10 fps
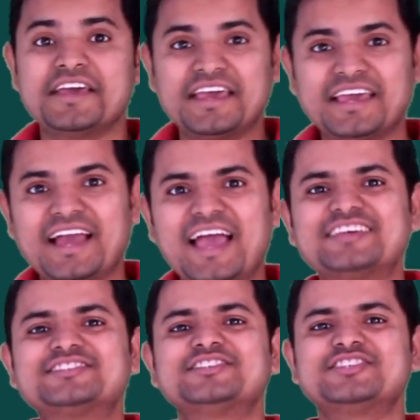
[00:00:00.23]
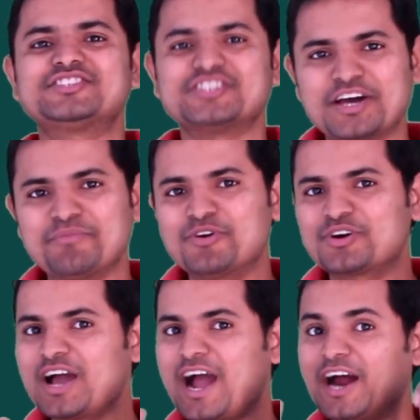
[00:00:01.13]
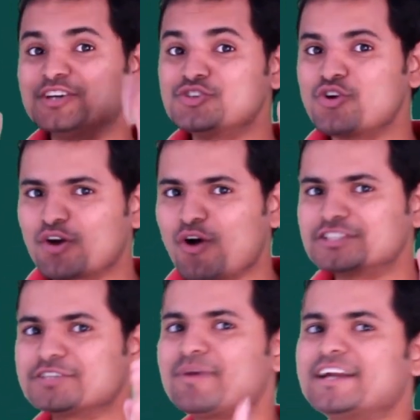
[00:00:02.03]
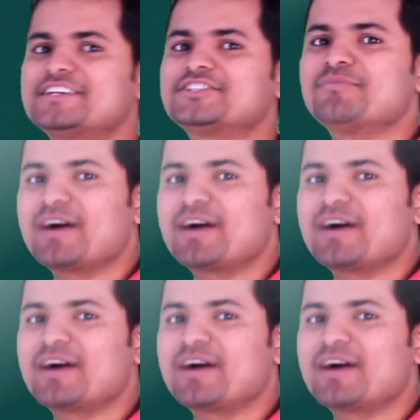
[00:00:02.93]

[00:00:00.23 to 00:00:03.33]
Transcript: Hey guys, this is Chinna Botla and you are watching my digital